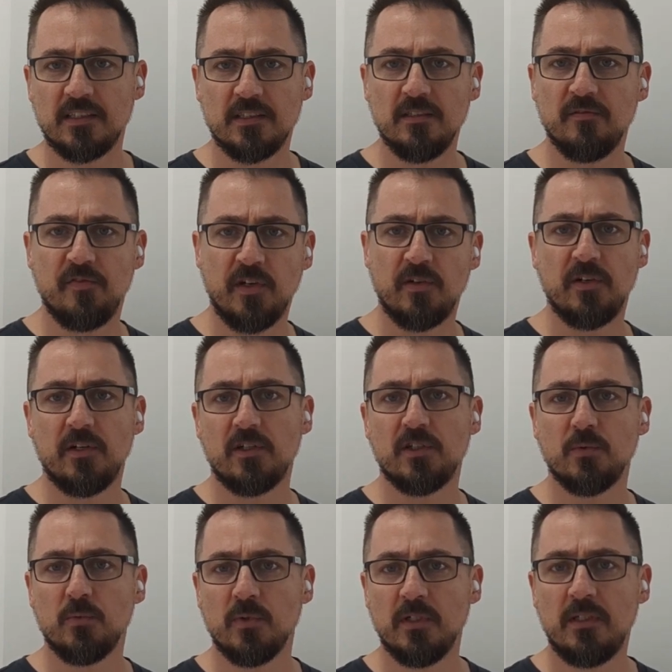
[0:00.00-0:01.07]
that's inferior
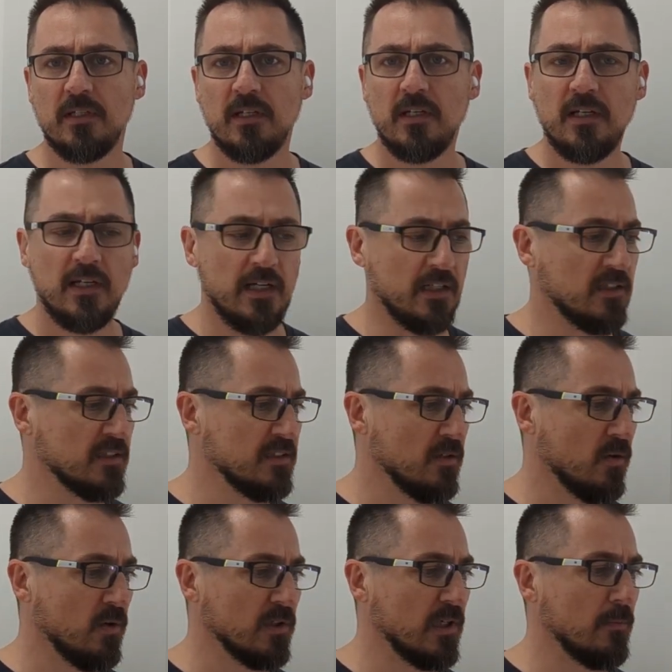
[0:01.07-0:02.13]
to wood. It
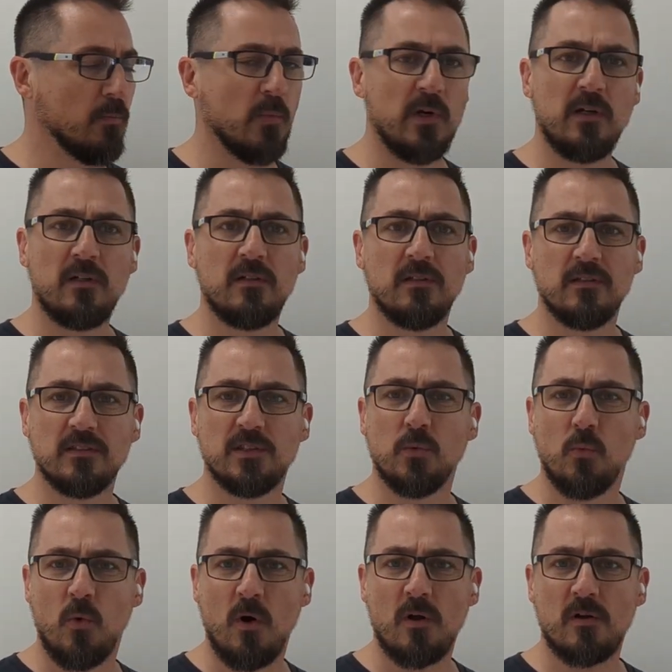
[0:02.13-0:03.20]
doesn't hold up well to
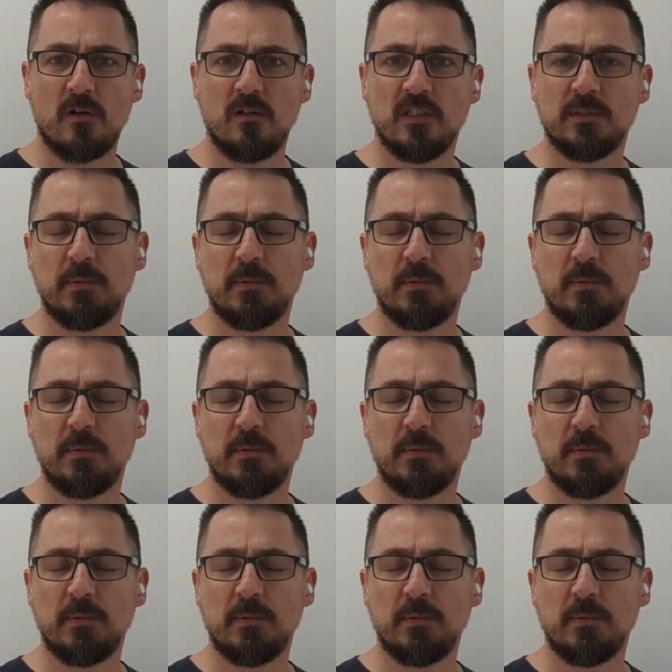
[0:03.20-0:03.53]
water,